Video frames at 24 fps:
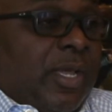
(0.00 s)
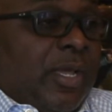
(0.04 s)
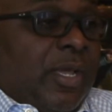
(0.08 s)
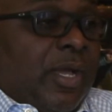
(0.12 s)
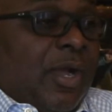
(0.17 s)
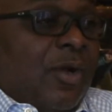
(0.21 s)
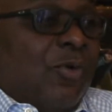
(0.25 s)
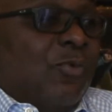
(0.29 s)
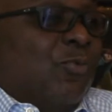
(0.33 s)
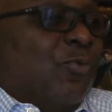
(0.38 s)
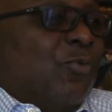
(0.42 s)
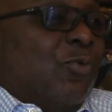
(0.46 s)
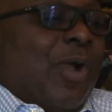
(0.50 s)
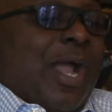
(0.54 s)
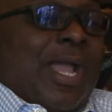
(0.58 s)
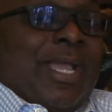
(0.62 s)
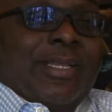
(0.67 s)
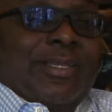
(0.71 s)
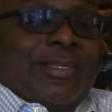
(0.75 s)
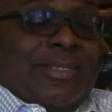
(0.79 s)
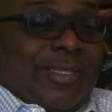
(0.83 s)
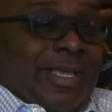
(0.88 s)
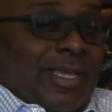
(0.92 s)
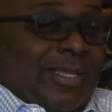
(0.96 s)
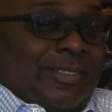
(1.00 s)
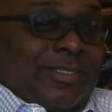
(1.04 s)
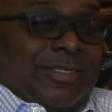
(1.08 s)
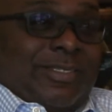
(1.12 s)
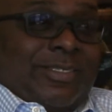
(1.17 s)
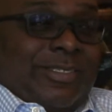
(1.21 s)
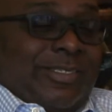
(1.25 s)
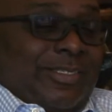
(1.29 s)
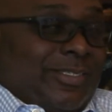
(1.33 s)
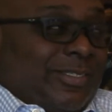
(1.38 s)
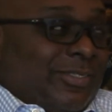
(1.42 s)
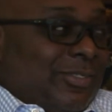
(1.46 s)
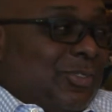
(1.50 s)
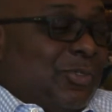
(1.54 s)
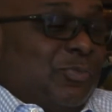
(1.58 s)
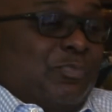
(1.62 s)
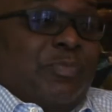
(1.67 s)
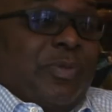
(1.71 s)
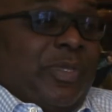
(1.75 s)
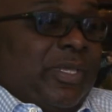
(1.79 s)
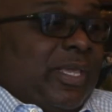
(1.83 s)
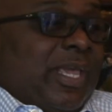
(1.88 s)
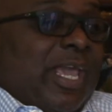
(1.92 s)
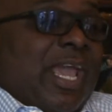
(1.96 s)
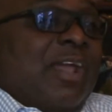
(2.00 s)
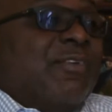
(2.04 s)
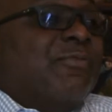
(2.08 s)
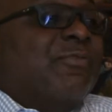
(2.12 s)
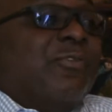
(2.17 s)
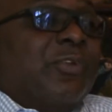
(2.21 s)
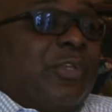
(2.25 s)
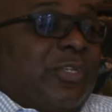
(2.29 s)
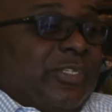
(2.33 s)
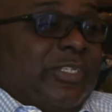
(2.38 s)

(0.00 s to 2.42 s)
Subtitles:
A right that should be every